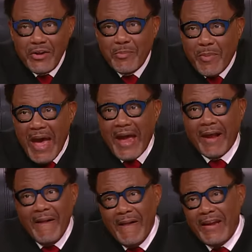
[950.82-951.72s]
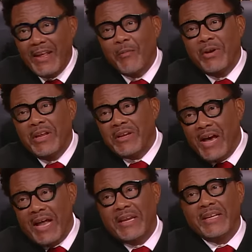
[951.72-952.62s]
you back? And then when he
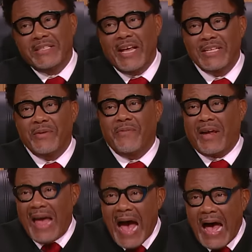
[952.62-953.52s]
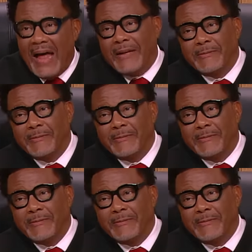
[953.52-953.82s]
doesn't, he says he forgot.